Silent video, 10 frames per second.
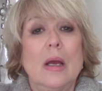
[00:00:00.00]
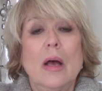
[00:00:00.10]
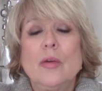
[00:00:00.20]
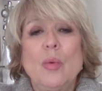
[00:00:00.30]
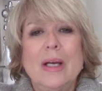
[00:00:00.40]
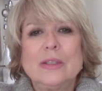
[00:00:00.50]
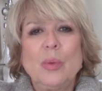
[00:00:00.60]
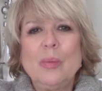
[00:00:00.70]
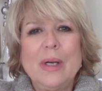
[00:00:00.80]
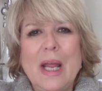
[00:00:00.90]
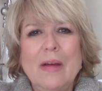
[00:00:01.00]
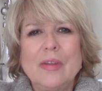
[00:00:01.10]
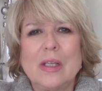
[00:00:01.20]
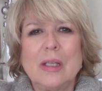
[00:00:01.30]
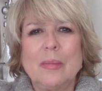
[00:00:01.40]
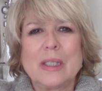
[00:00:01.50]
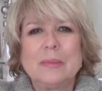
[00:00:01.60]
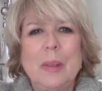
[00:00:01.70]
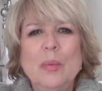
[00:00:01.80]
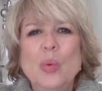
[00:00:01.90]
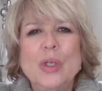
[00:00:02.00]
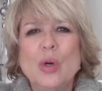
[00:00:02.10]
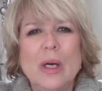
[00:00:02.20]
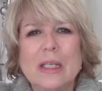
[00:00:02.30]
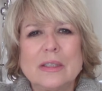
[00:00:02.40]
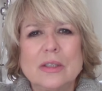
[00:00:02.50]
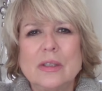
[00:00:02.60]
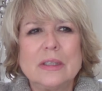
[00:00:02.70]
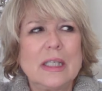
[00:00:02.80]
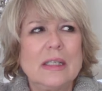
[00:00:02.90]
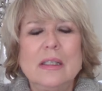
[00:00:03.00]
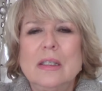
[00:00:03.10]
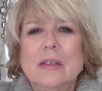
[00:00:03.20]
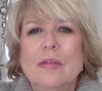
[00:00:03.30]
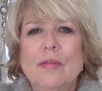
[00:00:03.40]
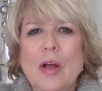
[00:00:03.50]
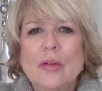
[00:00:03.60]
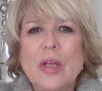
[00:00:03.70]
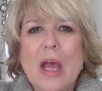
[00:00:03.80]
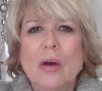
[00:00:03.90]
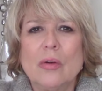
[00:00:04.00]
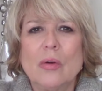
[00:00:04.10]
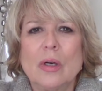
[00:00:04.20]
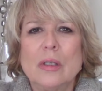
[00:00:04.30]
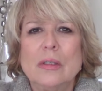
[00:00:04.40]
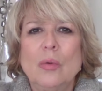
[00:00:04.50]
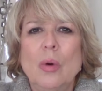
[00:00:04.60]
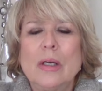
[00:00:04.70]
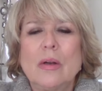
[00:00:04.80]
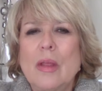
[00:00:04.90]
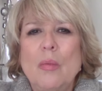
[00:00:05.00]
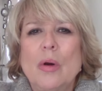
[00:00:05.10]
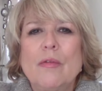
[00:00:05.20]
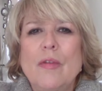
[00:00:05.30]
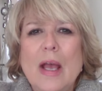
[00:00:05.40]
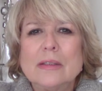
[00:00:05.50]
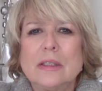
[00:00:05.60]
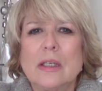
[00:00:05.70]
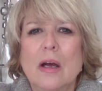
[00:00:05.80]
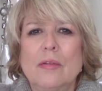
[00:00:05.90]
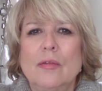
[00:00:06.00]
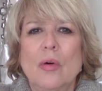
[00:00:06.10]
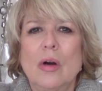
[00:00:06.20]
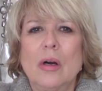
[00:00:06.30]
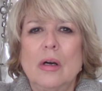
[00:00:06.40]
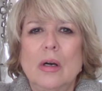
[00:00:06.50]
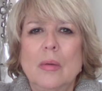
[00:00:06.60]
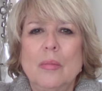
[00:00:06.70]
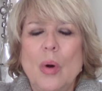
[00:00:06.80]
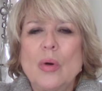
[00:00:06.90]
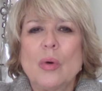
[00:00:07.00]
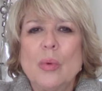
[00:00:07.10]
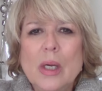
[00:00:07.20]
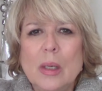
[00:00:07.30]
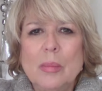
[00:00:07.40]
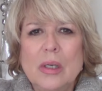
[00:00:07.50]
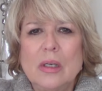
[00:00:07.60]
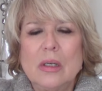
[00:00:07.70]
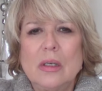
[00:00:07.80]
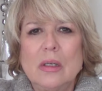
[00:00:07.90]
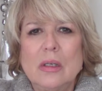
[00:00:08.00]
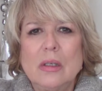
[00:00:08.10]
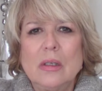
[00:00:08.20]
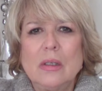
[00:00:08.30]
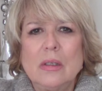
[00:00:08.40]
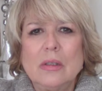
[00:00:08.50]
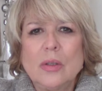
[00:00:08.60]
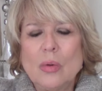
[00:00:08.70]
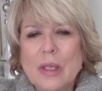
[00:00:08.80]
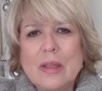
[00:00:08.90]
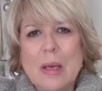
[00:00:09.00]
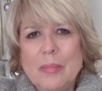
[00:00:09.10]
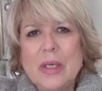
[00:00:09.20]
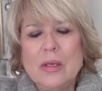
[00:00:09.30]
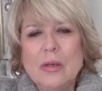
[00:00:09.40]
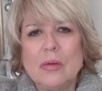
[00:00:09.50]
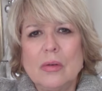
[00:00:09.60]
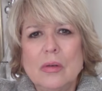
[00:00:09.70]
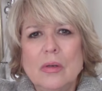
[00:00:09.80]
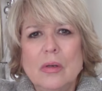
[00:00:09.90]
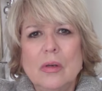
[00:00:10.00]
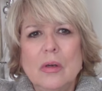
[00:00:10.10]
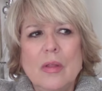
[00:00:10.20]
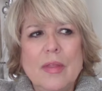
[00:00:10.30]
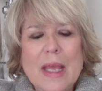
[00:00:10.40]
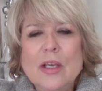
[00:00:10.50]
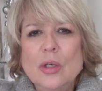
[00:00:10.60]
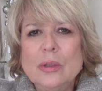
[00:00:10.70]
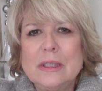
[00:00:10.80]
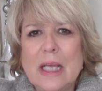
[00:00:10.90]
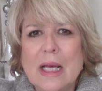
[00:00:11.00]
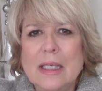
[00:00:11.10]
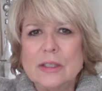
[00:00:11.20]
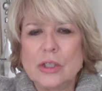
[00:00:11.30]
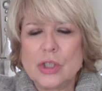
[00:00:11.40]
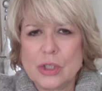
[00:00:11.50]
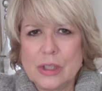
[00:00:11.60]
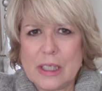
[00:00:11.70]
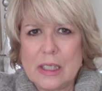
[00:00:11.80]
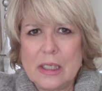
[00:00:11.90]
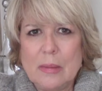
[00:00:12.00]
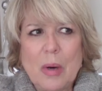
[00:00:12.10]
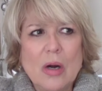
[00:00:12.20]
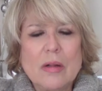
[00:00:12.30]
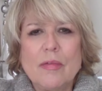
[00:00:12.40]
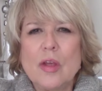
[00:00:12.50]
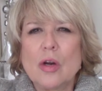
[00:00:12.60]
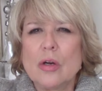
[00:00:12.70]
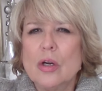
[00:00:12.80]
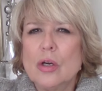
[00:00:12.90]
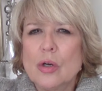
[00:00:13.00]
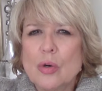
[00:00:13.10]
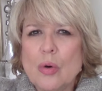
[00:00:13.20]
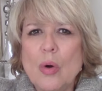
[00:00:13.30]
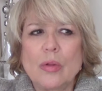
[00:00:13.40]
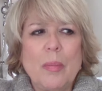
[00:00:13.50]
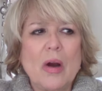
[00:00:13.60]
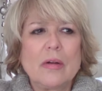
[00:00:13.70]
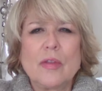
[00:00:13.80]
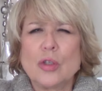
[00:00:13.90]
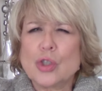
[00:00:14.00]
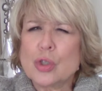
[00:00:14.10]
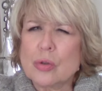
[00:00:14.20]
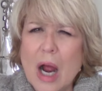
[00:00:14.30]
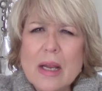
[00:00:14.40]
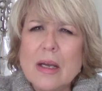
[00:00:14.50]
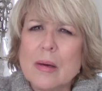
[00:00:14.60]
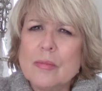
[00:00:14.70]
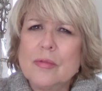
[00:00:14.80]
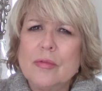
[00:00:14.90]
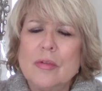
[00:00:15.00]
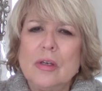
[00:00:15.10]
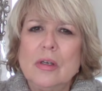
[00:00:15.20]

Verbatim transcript: Otherwise, we wouldn't have the Olympics. People would quit as soon as they fell down or they weren't fast enough or broke a rib. Don't let that be you. They use that as a journey, part of their growth, part of their triumph.